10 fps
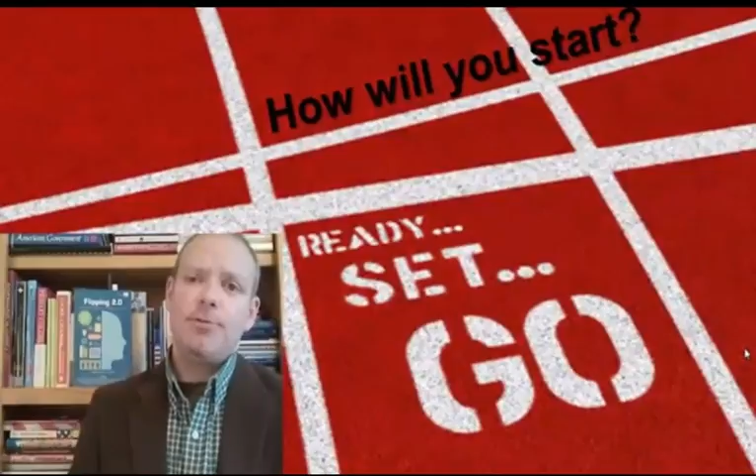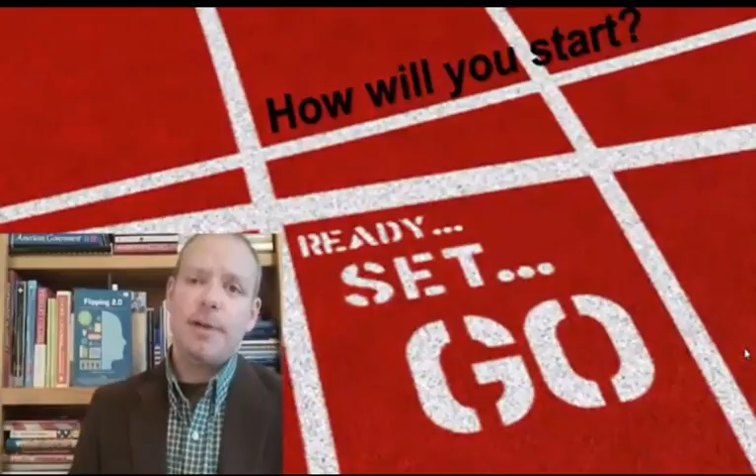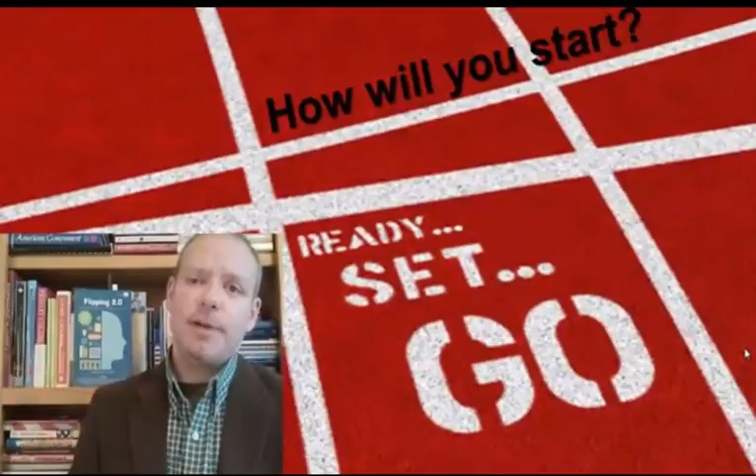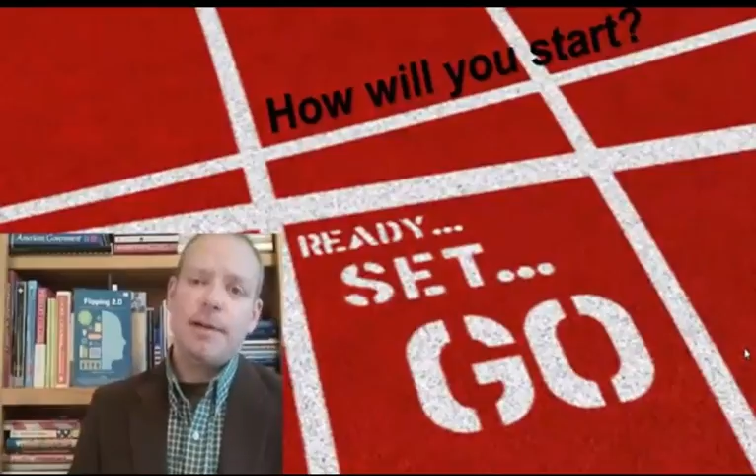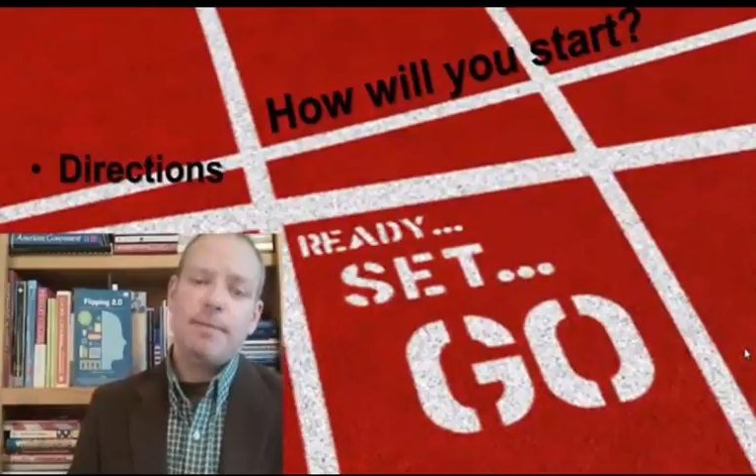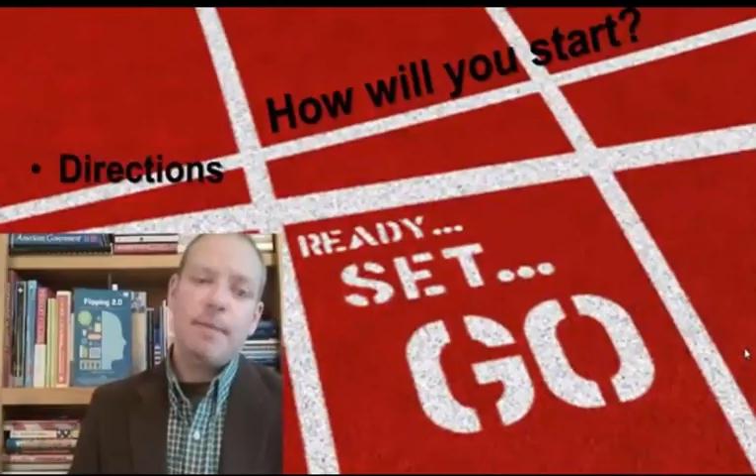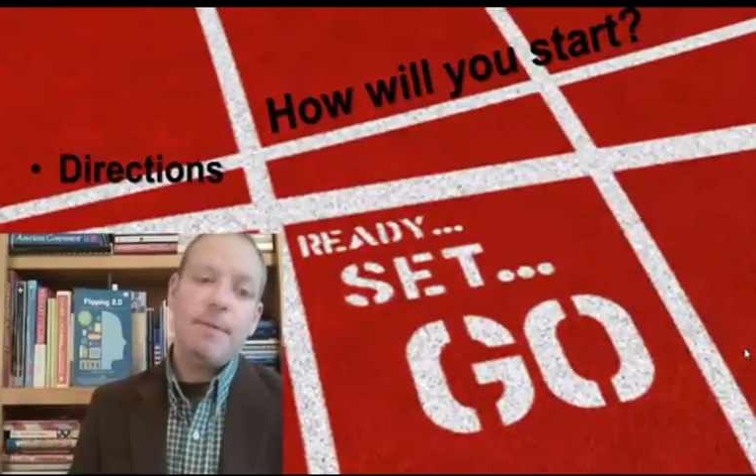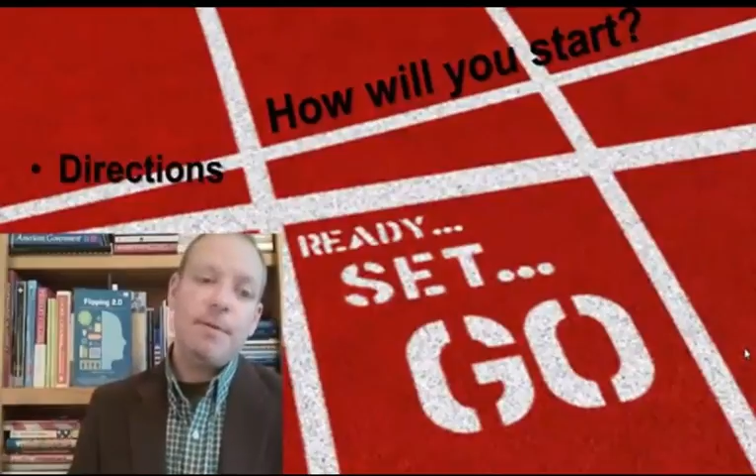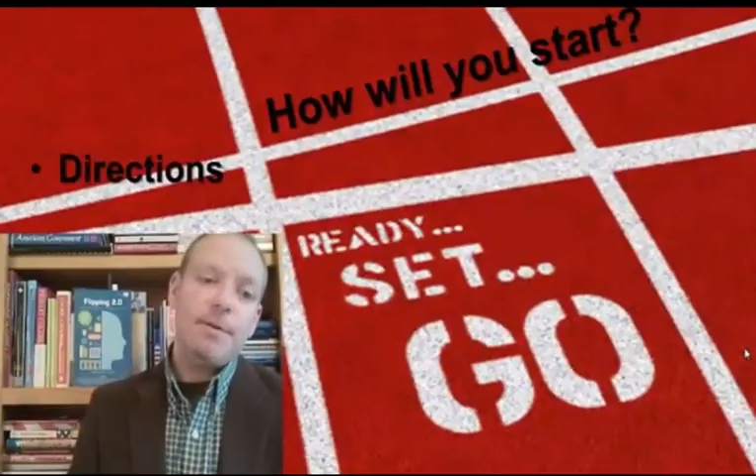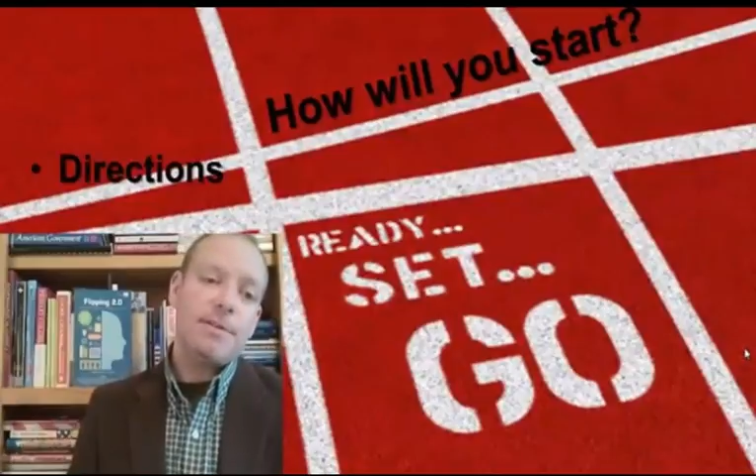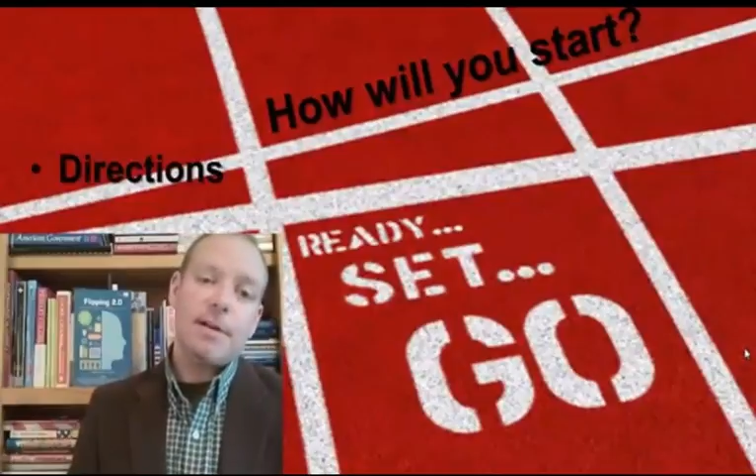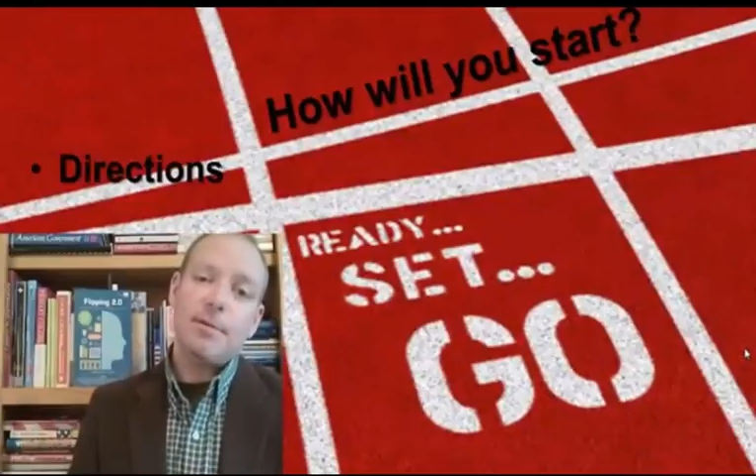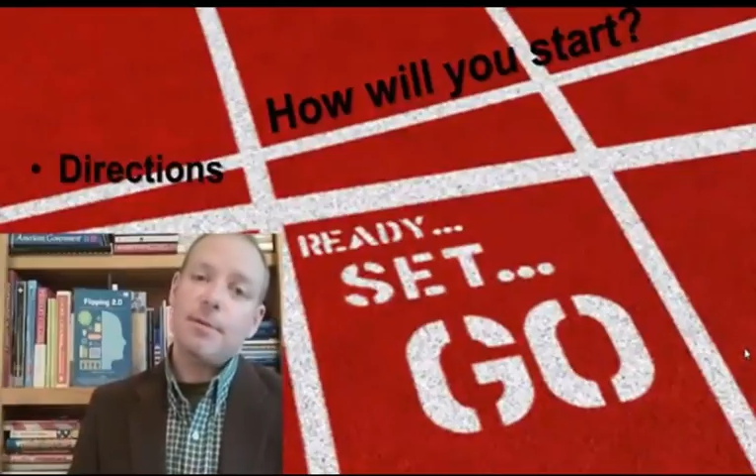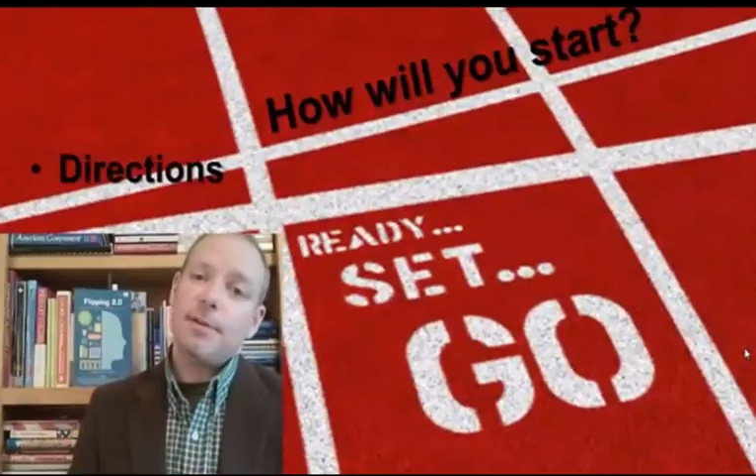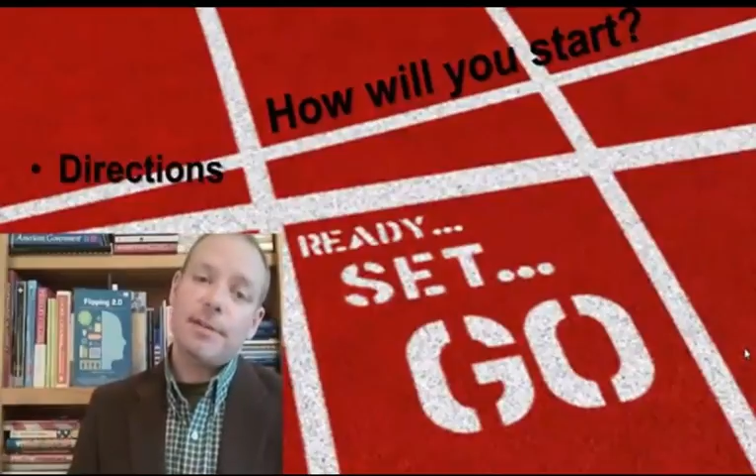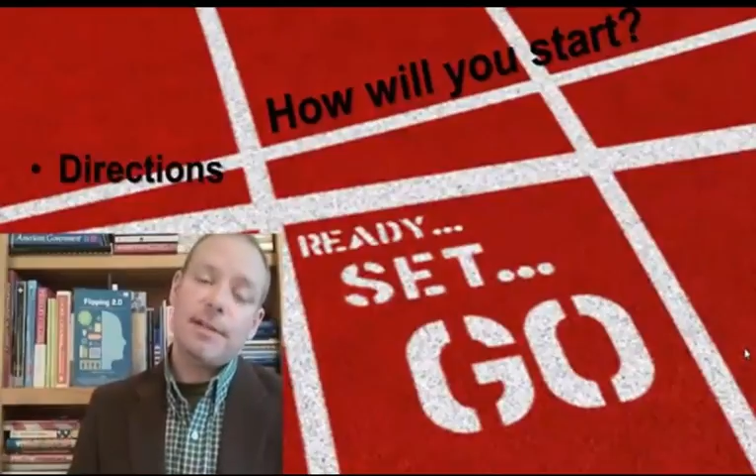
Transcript: start? Maybe you want to start with